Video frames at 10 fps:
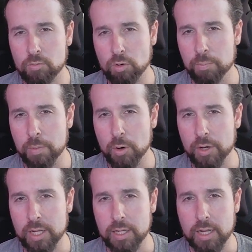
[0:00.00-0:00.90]

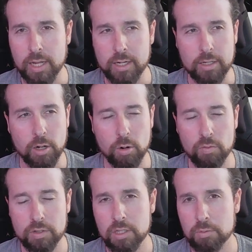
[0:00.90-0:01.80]
remoting and go
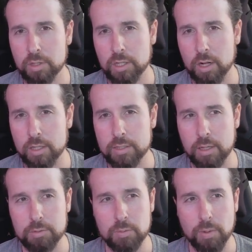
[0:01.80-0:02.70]
over some of the
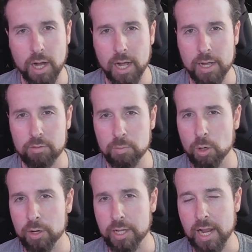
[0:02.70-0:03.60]
concepts behind
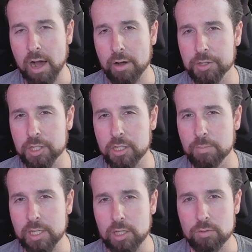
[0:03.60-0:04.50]
remoting and how you're going to
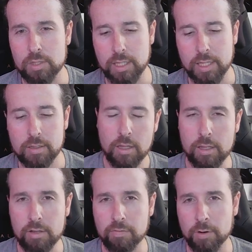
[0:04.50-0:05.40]
be using it.
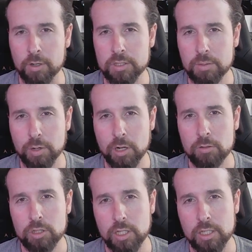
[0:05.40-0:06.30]
The first
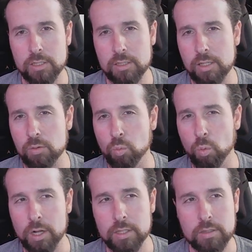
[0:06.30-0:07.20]
approach is the
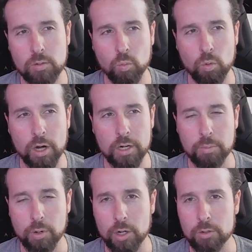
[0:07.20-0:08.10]
one-to-one
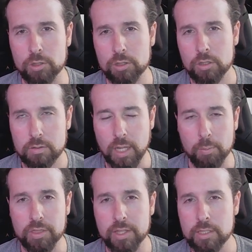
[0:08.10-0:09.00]
approach. And
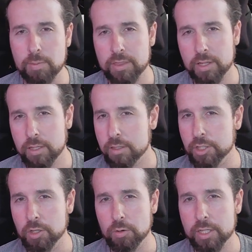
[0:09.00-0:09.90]
with this method,
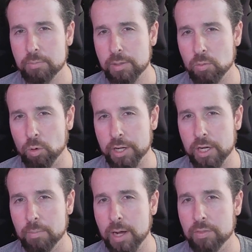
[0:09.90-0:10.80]
you don't need to be worried
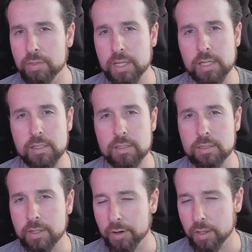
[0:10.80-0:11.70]
about the
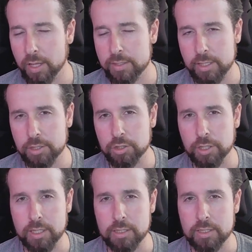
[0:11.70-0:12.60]

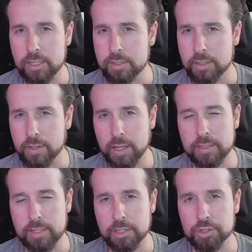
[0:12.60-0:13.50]
serialization and
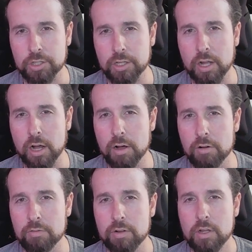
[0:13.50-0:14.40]
deserialization of